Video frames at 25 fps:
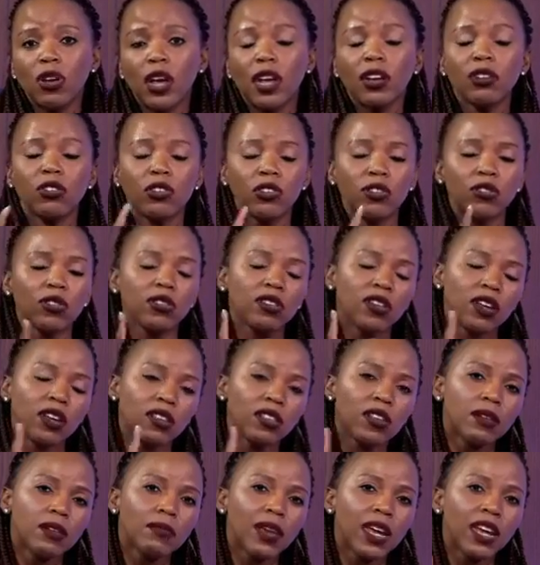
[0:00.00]
And also
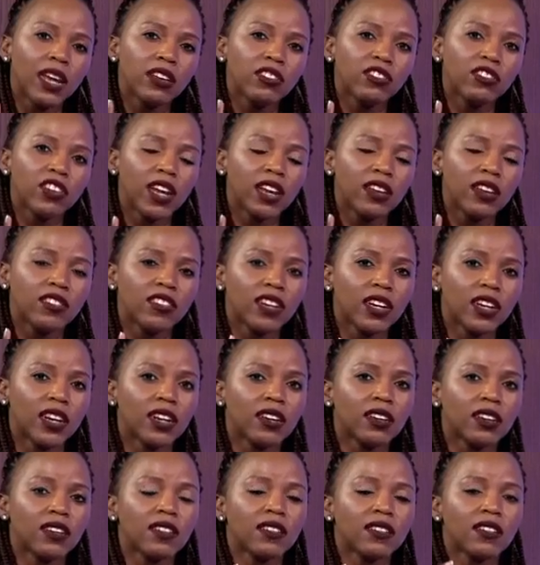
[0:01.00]
the main change
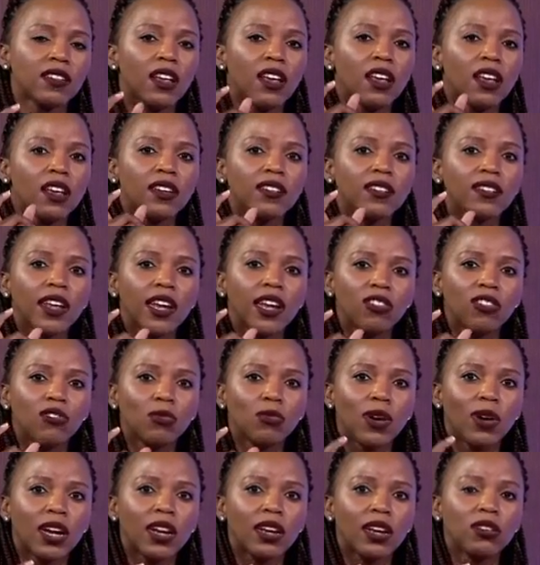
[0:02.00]
here is stage
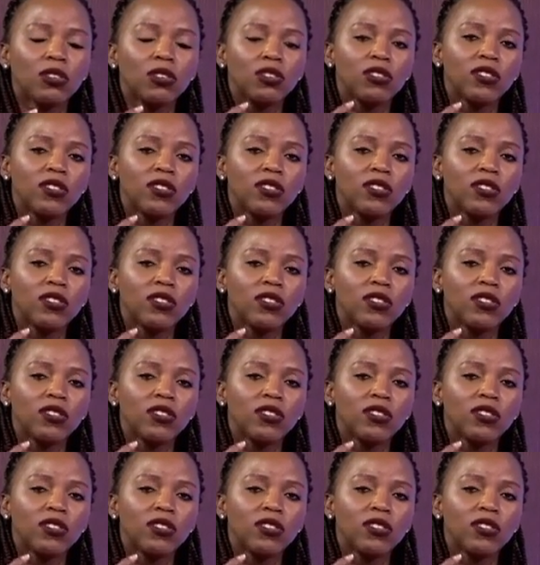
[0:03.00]
one,